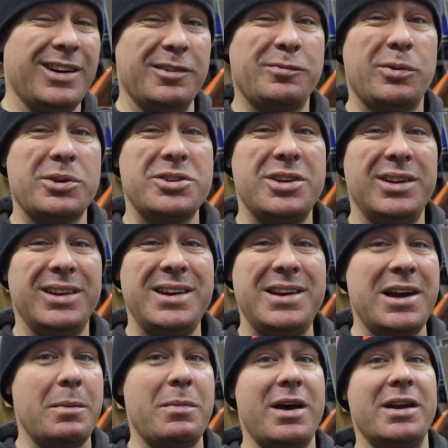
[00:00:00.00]

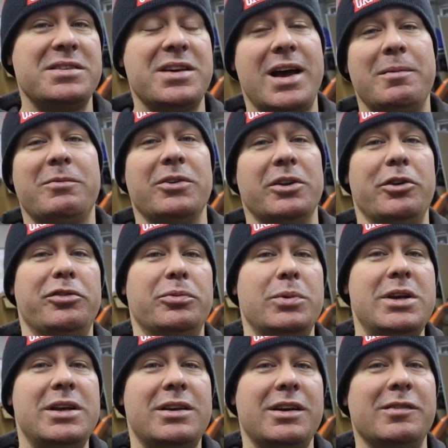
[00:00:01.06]
Unfortunately, I'm out of time for this
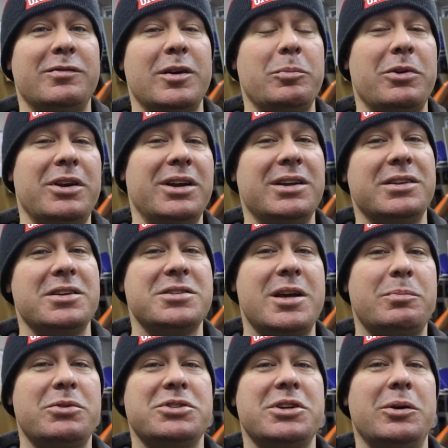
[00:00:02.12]
week if I'm gonna get this
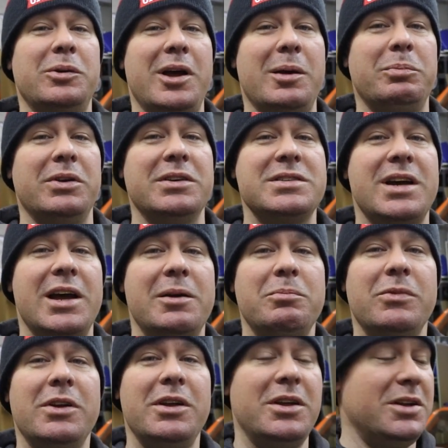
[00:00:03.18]
episode up in time.
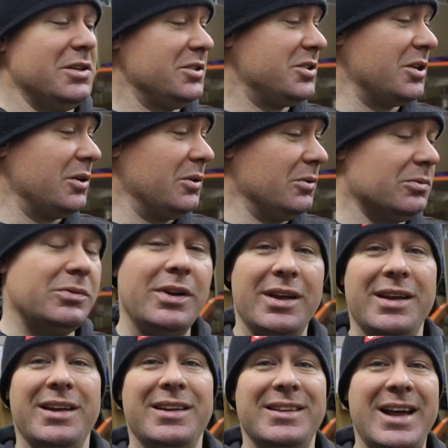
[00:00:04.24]
So
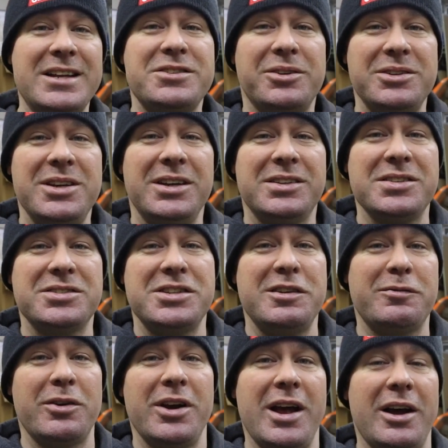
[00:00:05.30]
that's all you get to
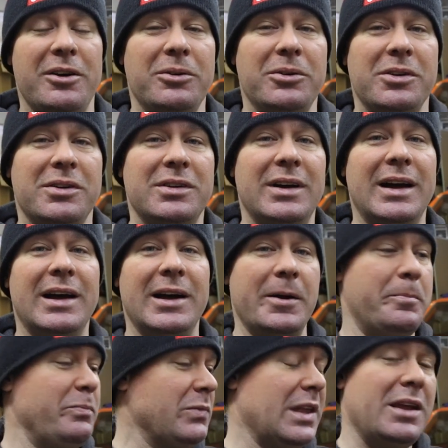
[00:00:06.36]
see for now.
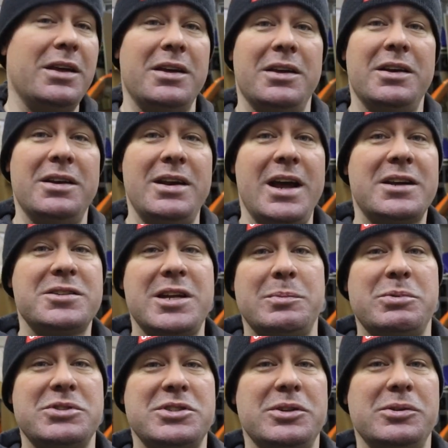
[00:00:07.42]
Next
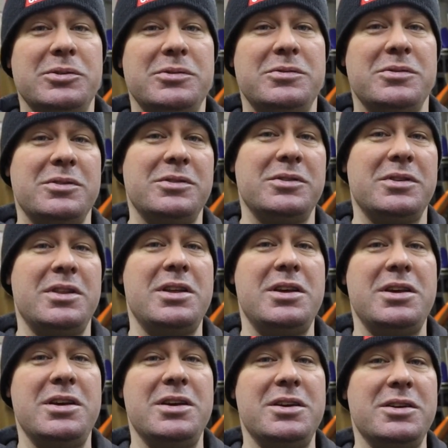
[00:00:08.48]
episode,
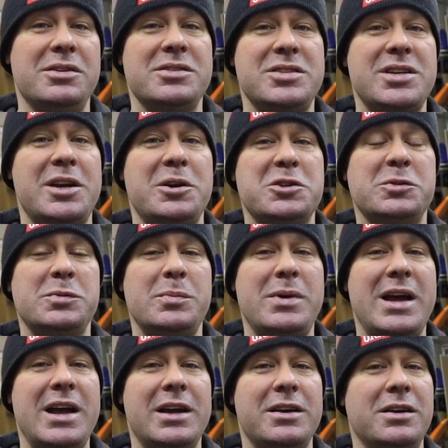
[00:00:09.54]
the centers will be
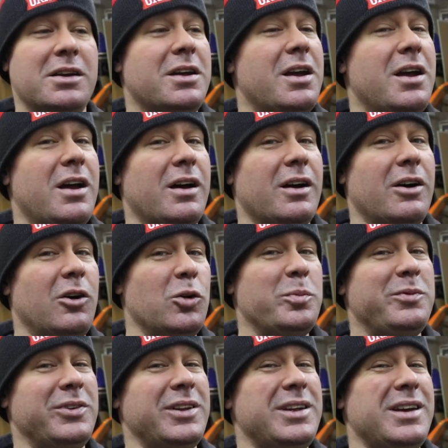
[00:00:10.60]
back.
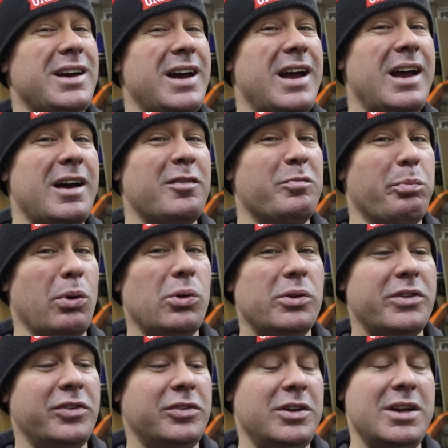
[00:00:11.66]
Hopefully I have
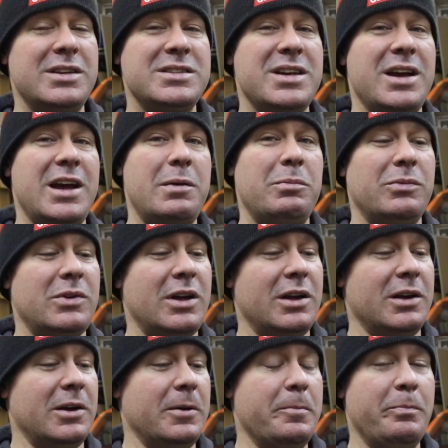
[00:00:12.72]
bolts in time.
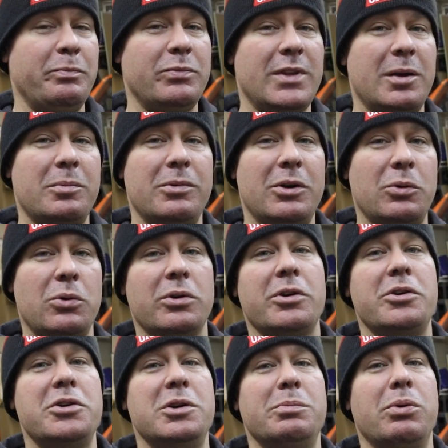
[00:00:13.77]
I'm gonna
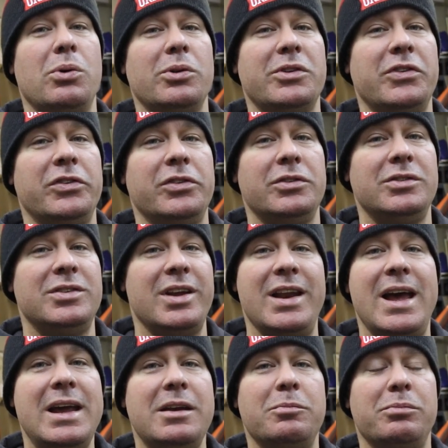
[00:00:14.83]
order new bolts
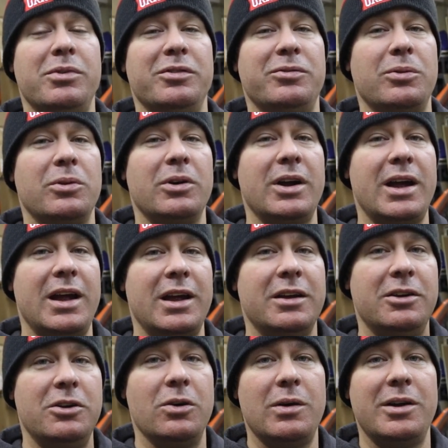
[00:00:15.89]
tonight before I
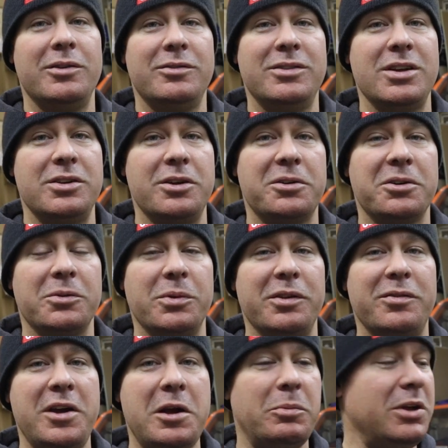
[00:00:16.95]
go out to dinner
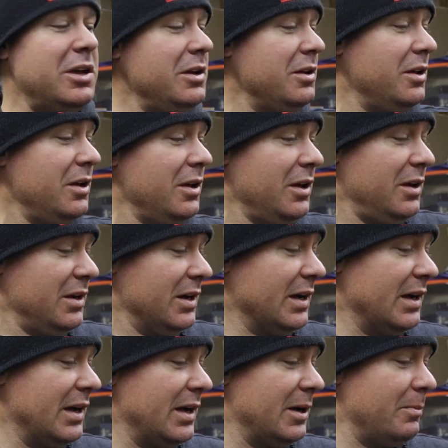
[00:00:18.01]
with family.
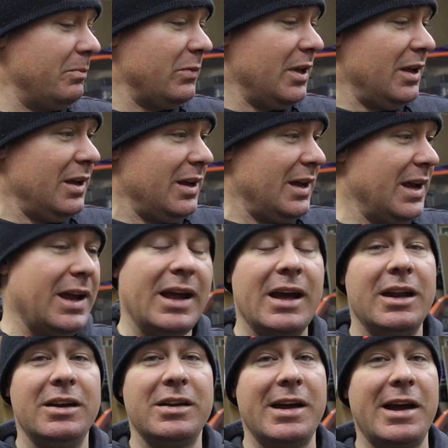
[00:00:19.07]

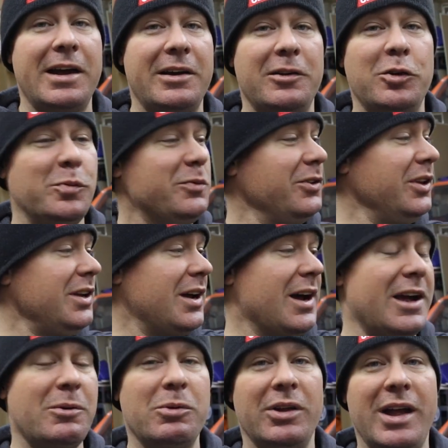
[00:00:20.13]
And hopefully
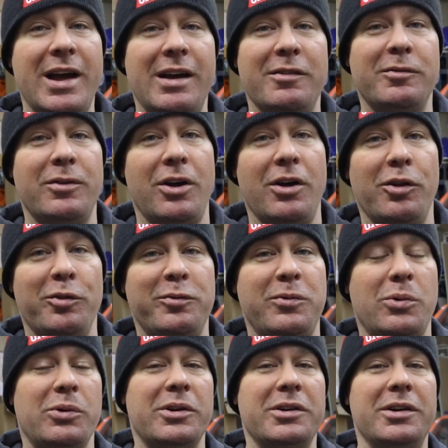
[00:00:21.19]
I will have all
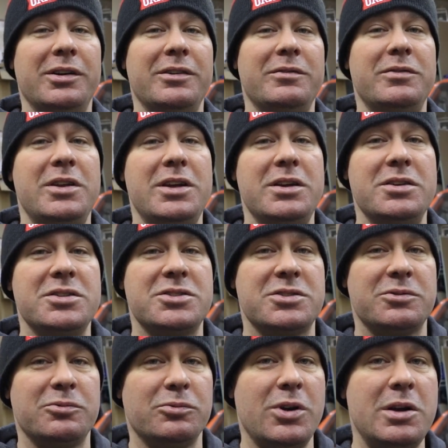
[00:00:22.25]
four of
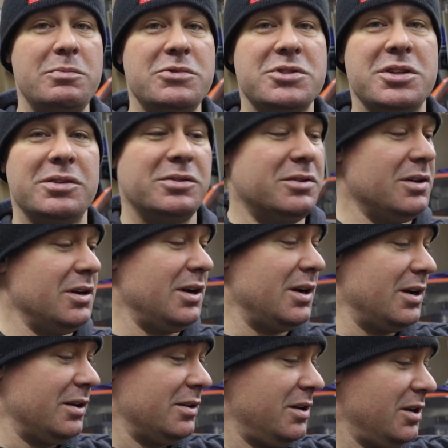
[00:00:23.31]
these rims
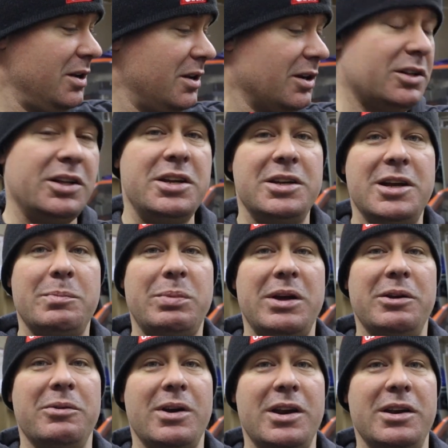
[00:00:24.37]
cleaned up
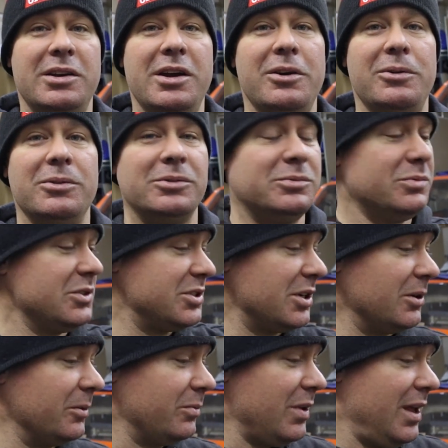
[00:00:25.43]
and ready to go.
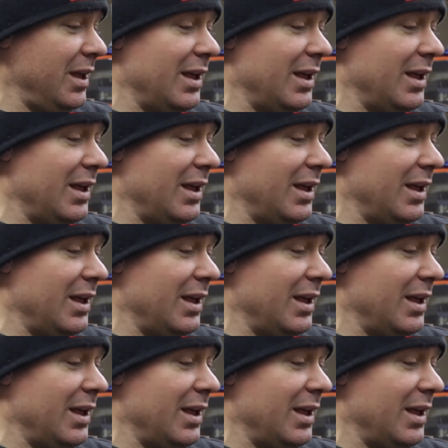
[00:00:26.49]
So